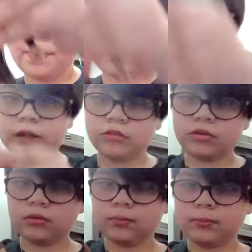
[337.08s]
Not
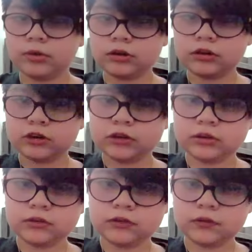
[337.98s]
too much
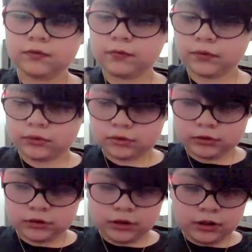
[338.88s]
for